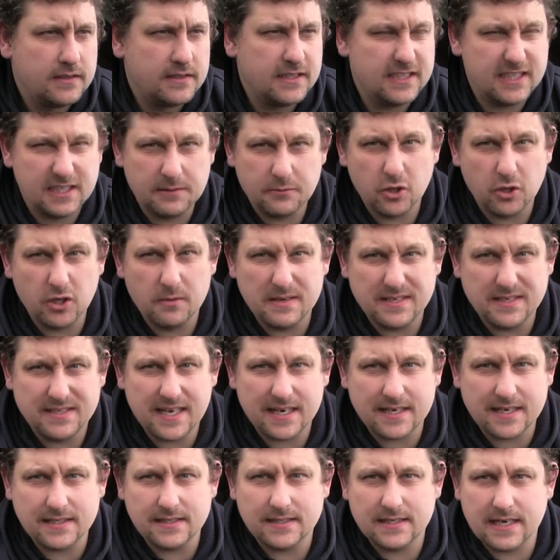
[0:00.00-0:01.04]
This is only my
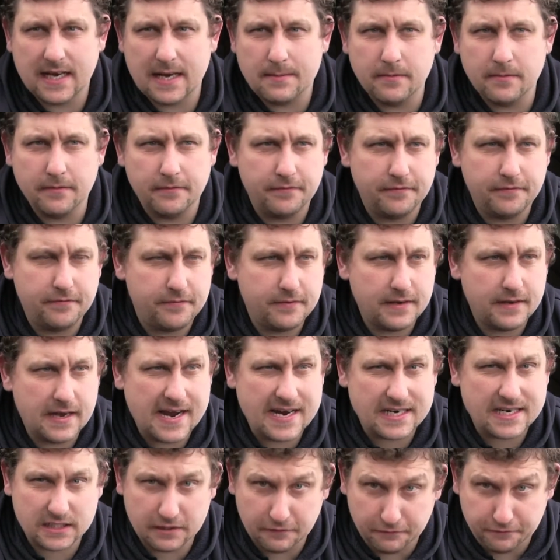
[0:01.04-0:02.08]
second time of
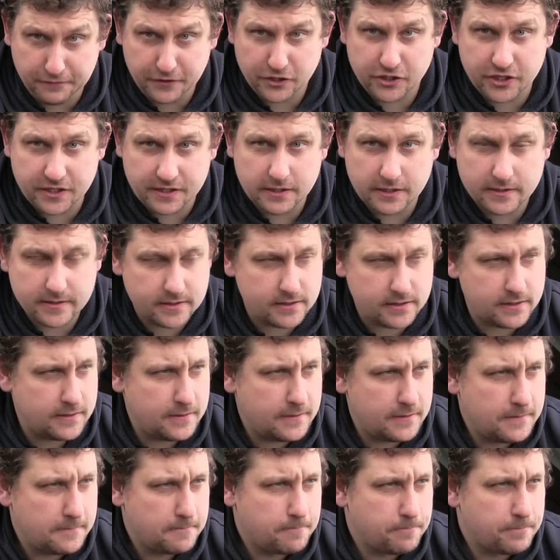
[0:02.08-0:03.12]
actually fishing this
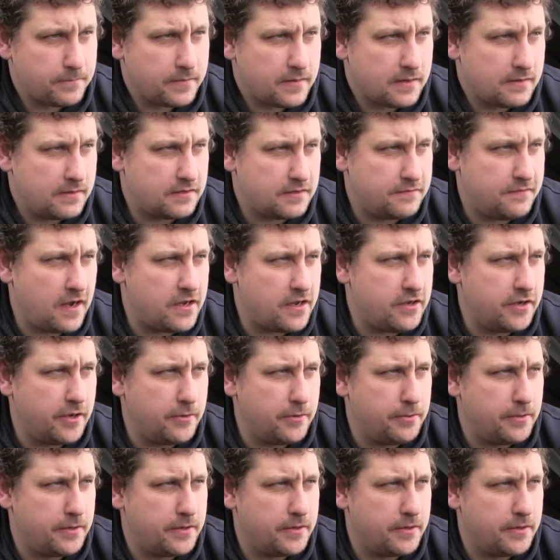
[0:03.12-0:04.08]
venue.